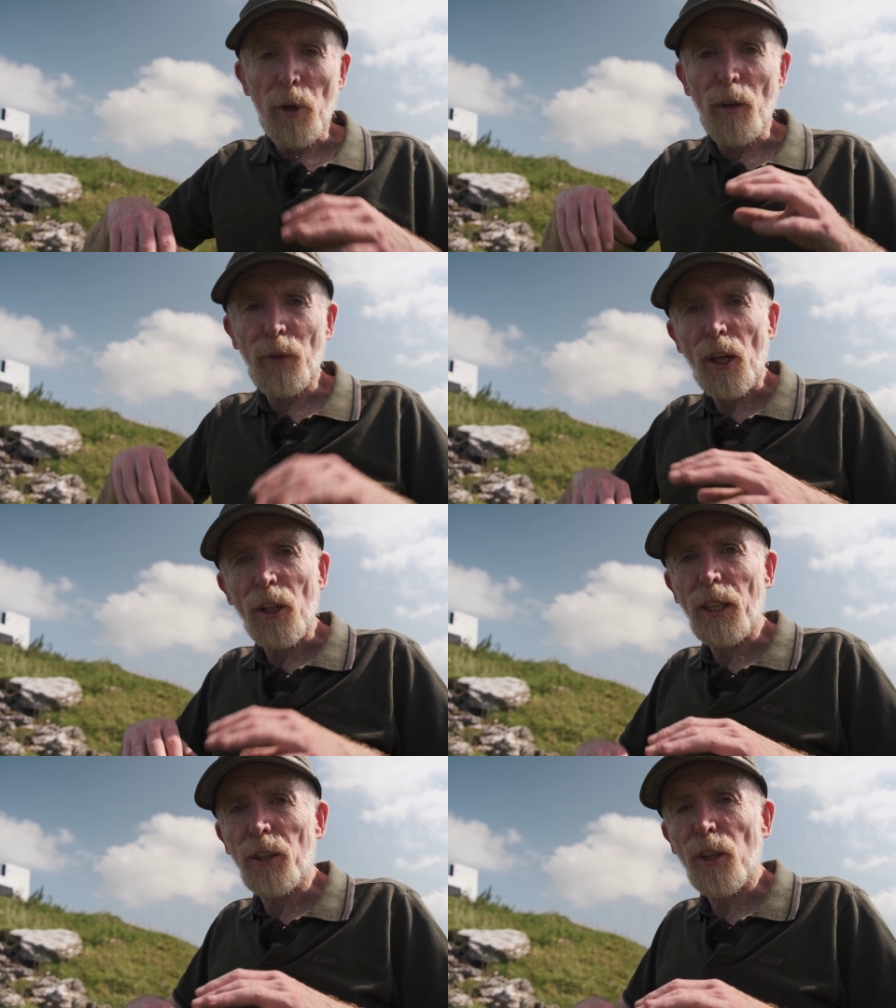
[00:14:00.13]
often on
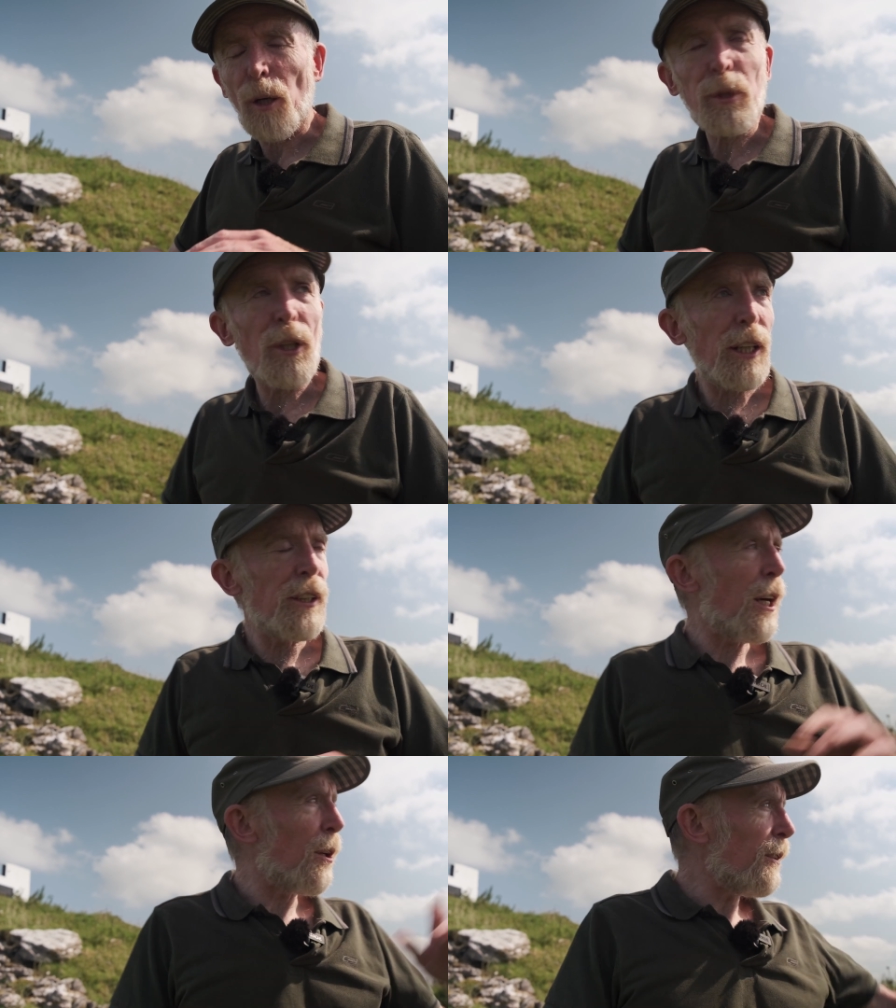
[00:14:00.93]
hilltops, like
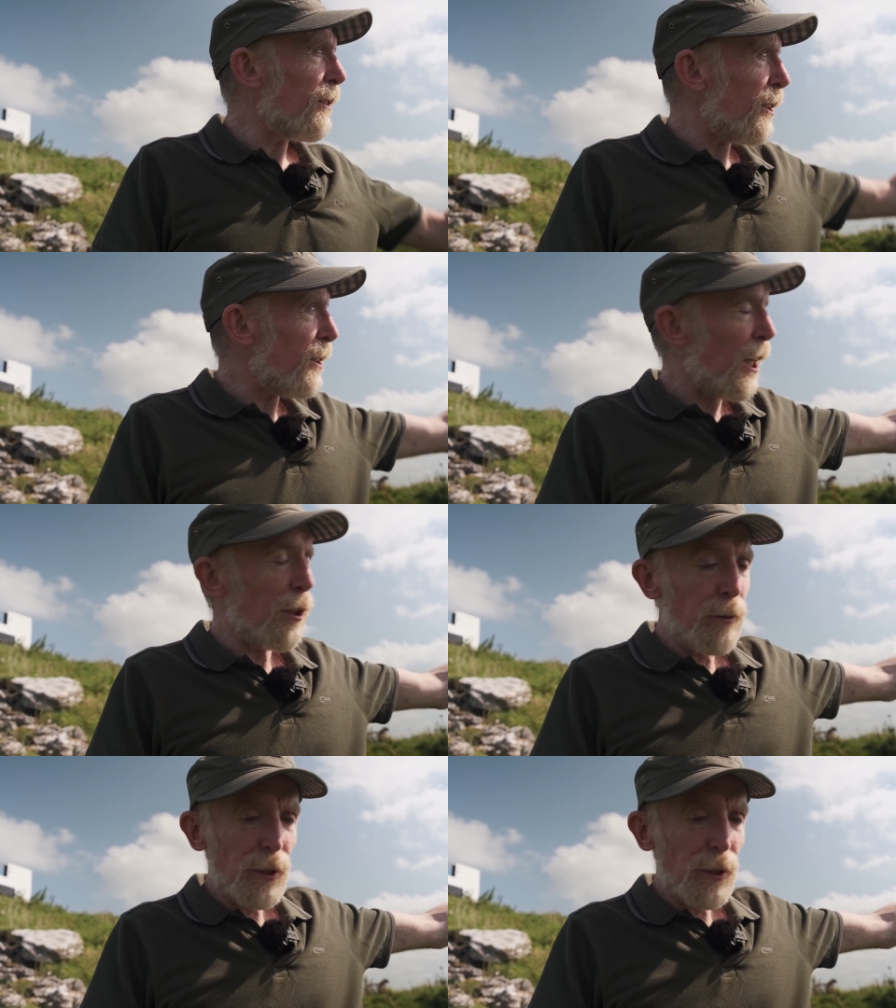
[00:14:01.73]
down to the south